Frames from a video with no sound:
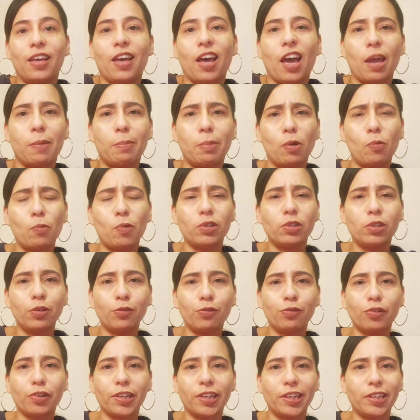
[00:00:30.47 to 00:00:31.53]
I've been wondering
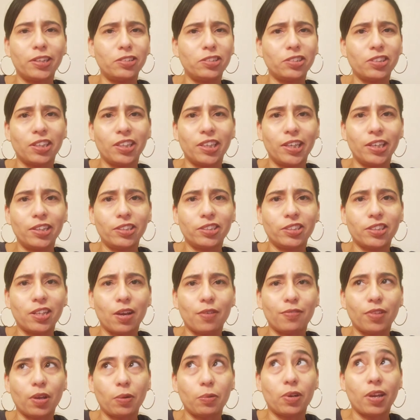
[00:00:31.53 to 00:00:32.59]
for years and years
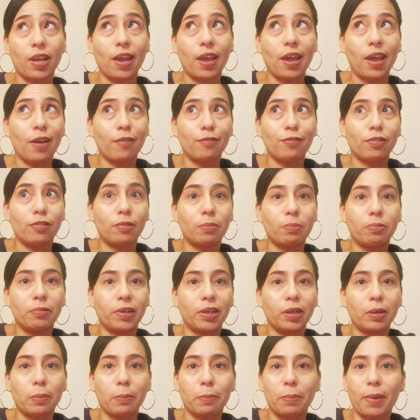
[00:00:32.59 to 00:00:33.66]
now if they would ever
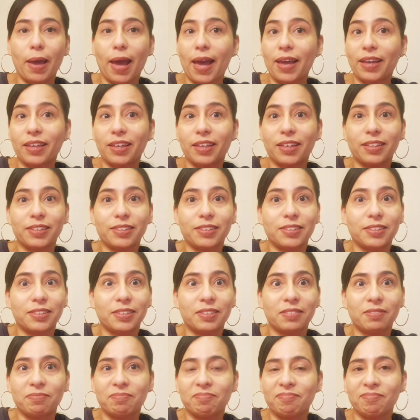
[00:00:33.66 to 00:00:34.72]
bring them back. And
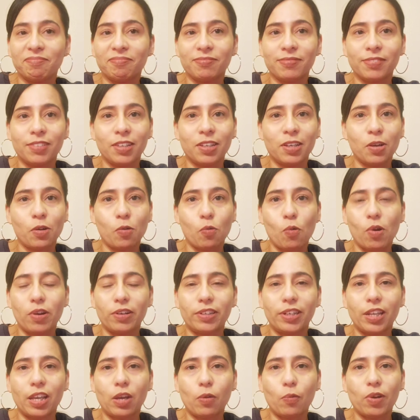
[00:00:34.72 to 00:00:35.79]

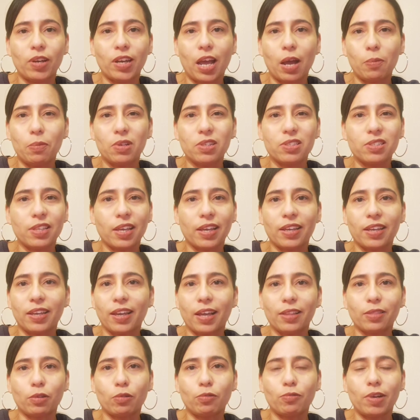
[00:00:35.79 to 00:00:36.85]
one day when I was like
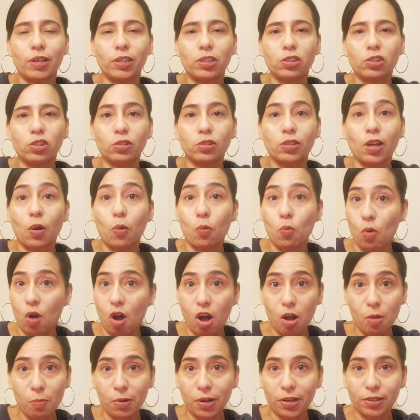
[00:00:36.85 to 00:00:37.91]
at the register at
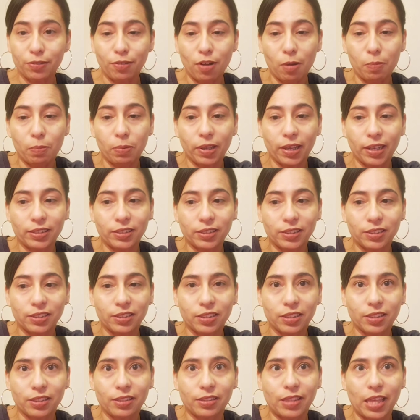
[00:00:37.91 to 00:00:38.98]
Walmart of all
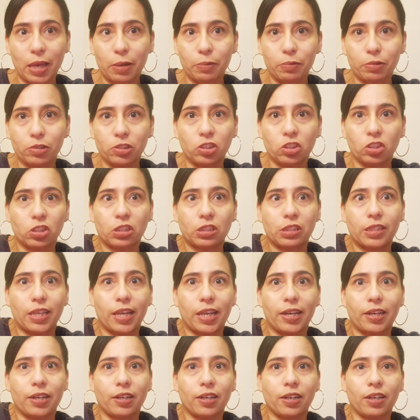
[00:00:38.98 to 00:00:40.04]
places, they were just
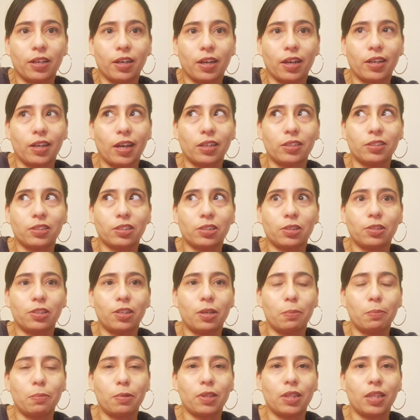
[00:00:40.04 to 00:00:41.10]
there, and I just
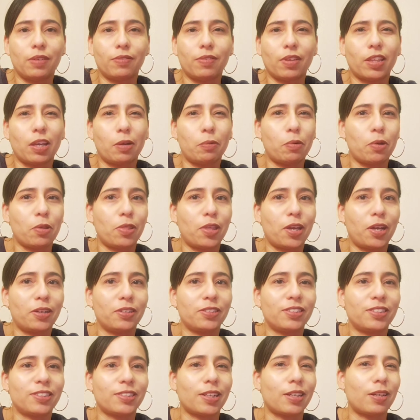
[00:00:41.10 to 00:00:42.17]
couldn't believe that they were there
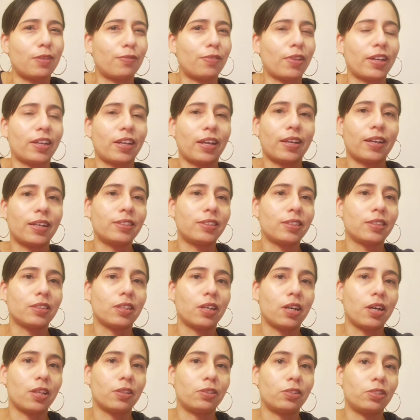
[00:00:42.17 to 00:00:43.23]
instead of, like, I guess in
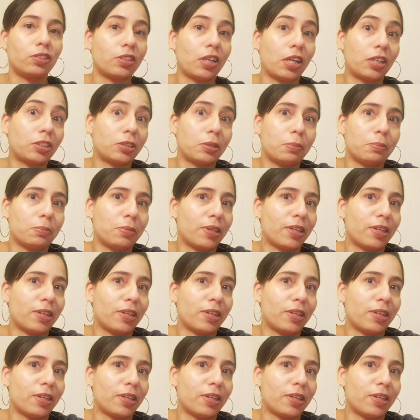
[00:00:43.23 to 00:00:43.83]
the other section.